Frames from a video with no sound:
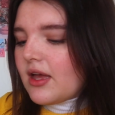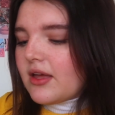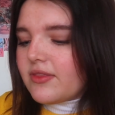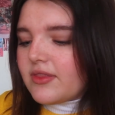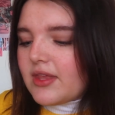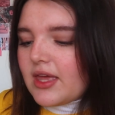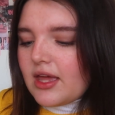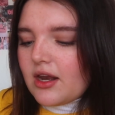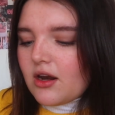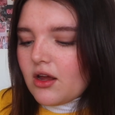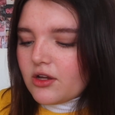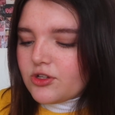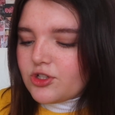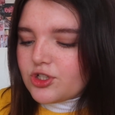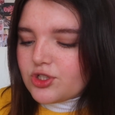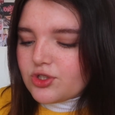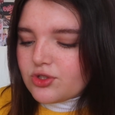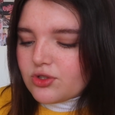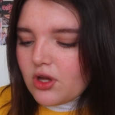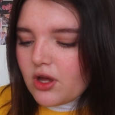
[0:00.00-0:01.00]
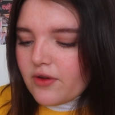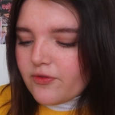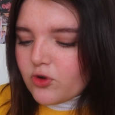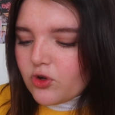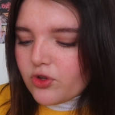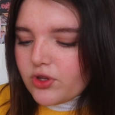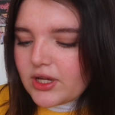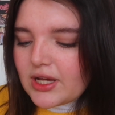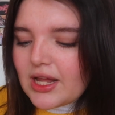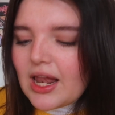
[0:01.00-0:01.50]
And then I just, I've
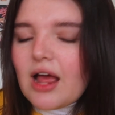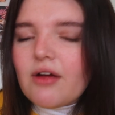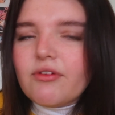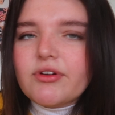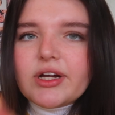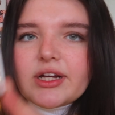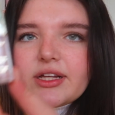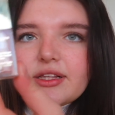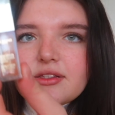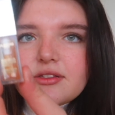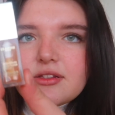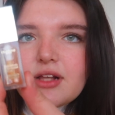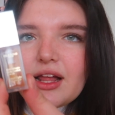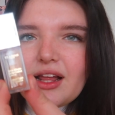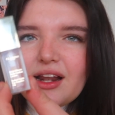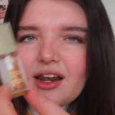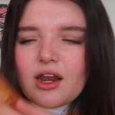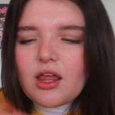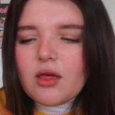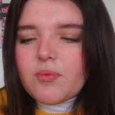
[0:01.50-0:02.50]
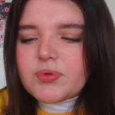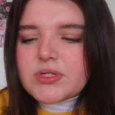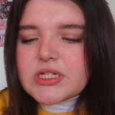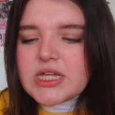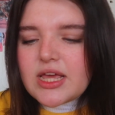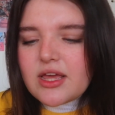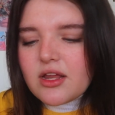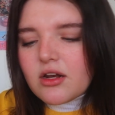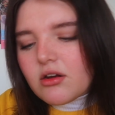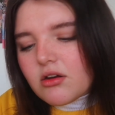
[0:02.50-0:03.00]
got the Clarins like lip
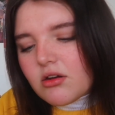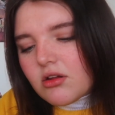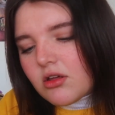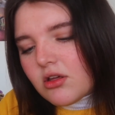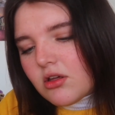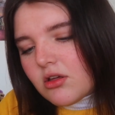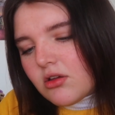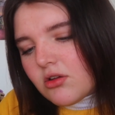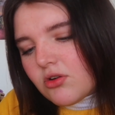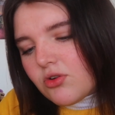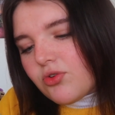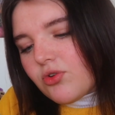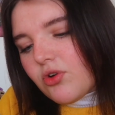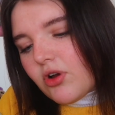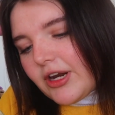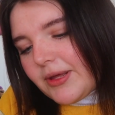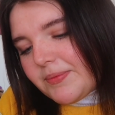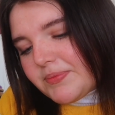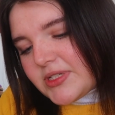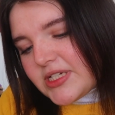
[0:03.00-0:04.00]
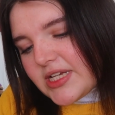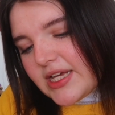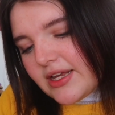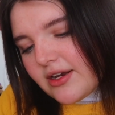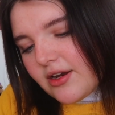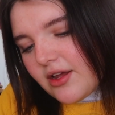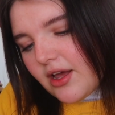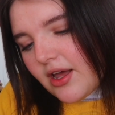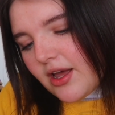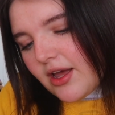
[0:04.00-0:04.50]
tint, not lip
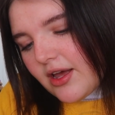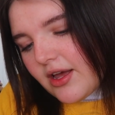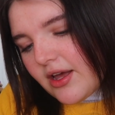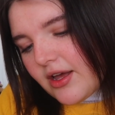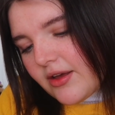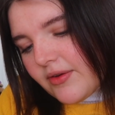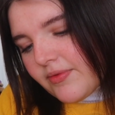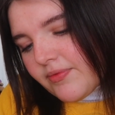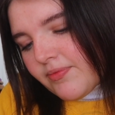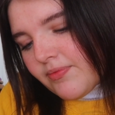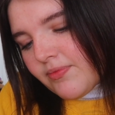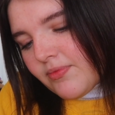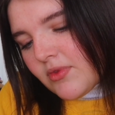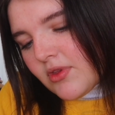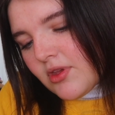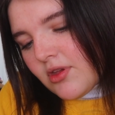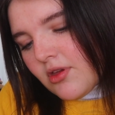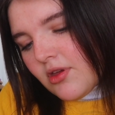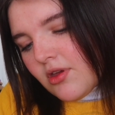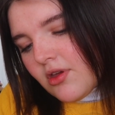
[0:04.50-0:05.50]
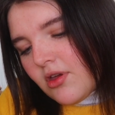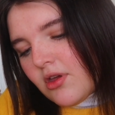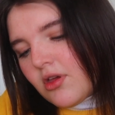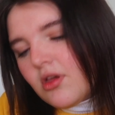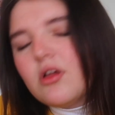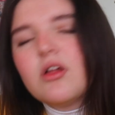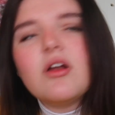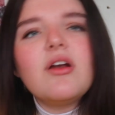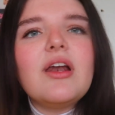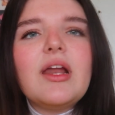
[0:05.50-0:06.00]
tint, um,
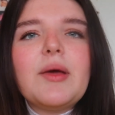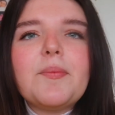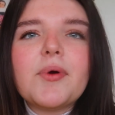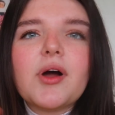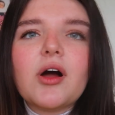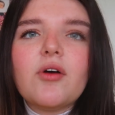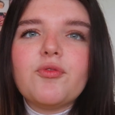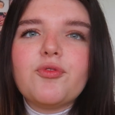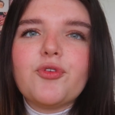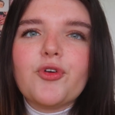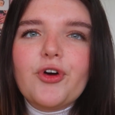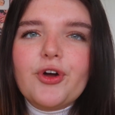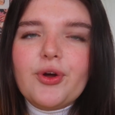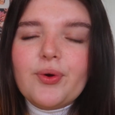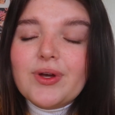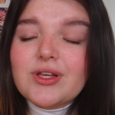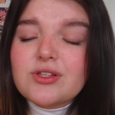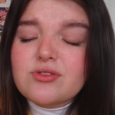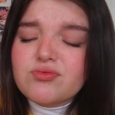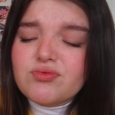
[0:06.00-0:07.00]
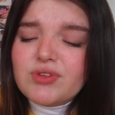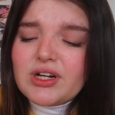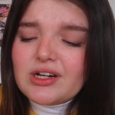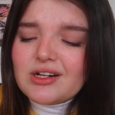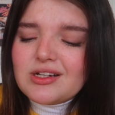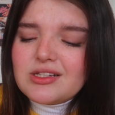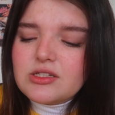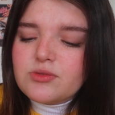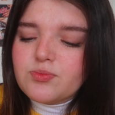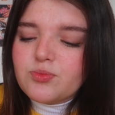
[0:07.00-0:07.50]
lip comfort oil. It's really
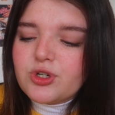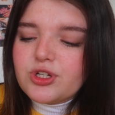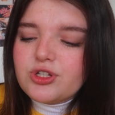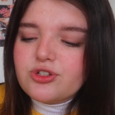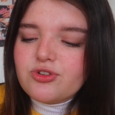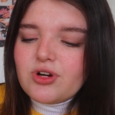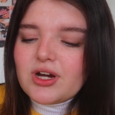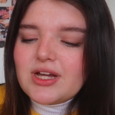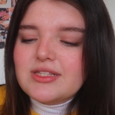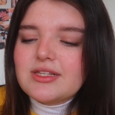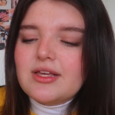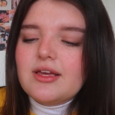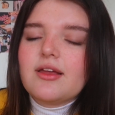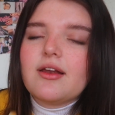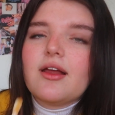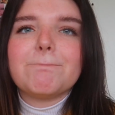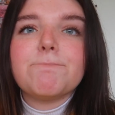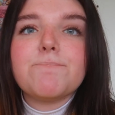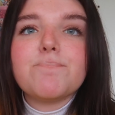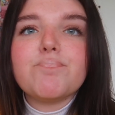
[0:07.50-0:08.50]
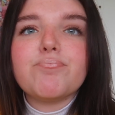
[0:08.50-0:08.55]
nice, it's moisturising.